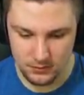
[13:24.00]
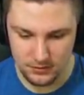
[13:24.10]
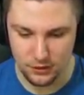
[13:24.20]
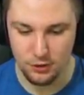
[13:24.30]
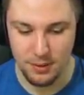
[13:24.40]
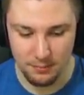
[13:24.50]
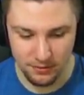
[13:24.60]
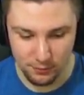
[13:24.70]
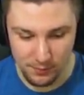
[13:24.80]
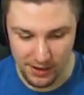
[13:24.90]
No
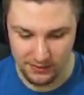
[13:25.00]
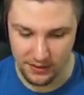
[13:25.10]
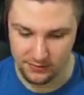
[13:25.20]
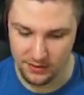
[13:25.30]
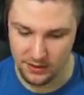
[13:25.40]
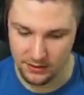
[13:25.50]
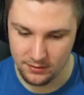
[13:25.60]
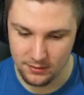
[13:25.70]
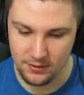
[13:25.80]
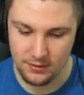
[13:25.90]
babies uh, were um, made that day.
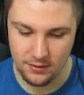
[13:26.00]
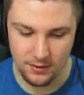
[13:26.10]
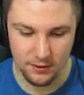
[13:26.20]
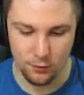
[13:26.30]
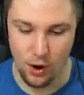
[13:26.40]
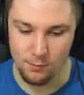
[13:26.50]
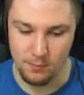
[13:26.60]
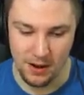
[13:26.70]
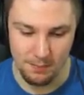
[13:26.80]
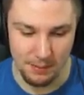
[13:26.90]
Quote
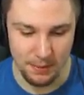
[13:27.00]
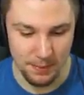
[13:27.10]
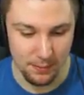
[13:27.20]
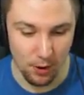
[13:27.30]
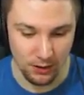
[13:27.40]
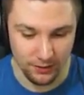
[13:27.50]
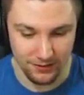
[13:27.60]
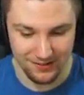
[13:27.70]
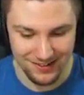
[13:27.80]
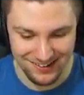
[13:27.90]
no. by PPP
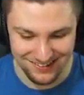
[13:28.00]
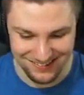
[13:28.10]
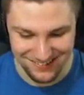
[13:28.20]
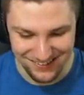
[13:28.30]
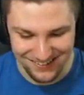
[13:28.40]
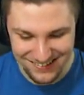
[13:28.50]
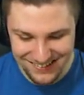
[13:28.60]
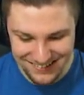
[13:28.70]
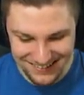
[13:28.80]
One.